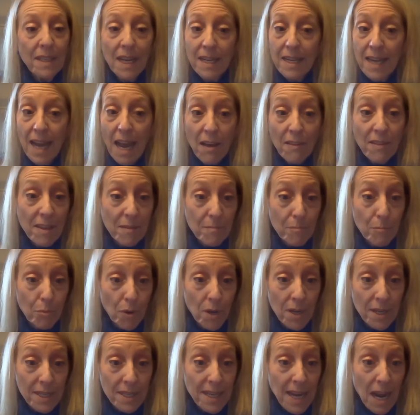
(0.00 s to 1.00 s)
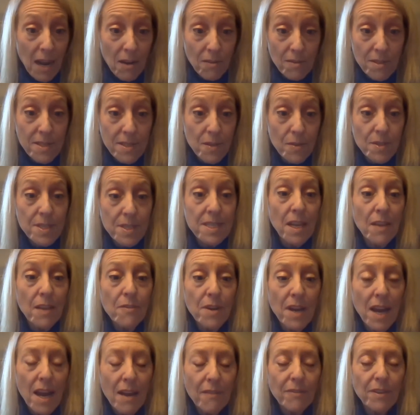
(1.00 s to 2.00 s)
and now they've broadened out, so
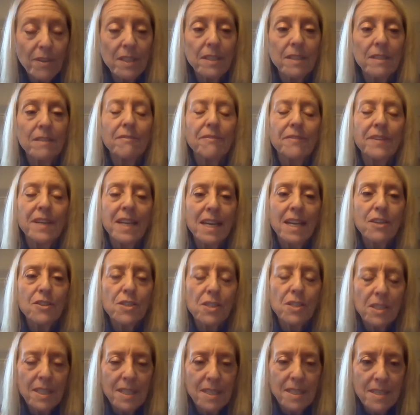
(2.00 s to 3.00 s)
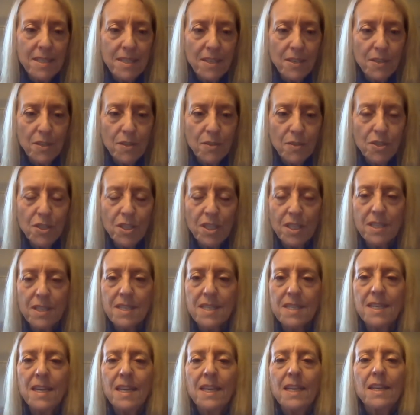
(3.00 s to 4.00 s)
Southern African financial
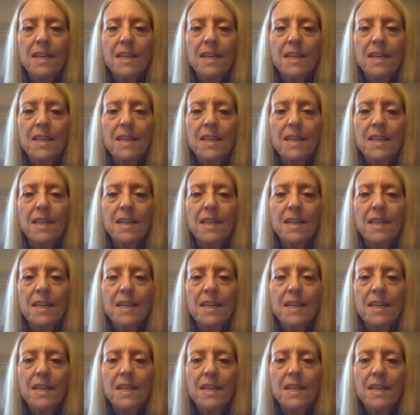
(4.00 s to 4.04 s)
institutions